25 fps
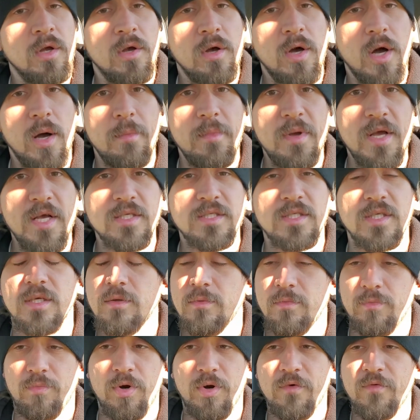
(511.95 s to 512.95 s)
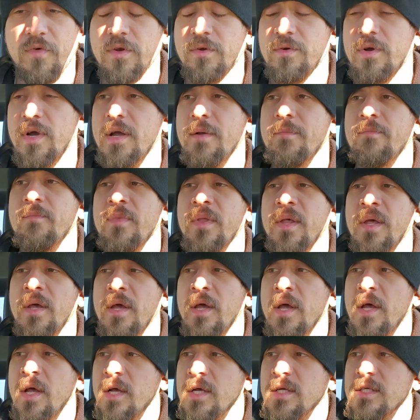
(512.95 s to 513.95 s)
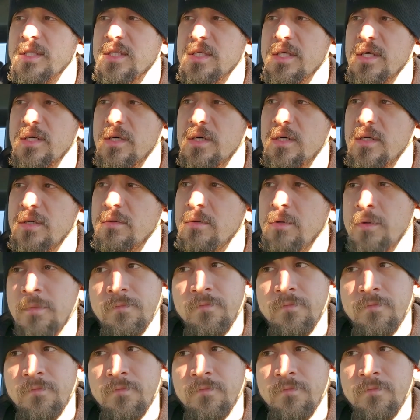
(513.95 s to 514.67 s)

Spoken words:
Amazing. Perfect, right? Still